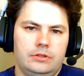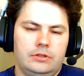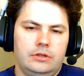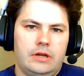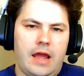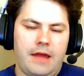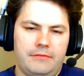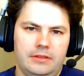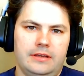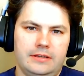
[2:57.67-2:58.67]
having
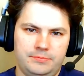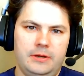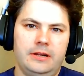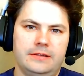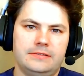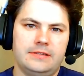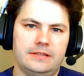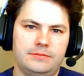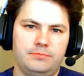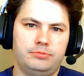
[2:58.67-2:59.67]
the experience that's
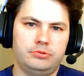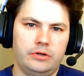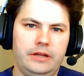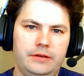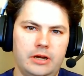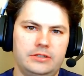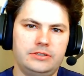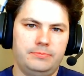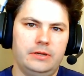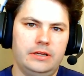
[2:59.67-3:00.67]
pretty much
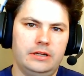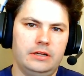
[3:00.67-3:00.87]
been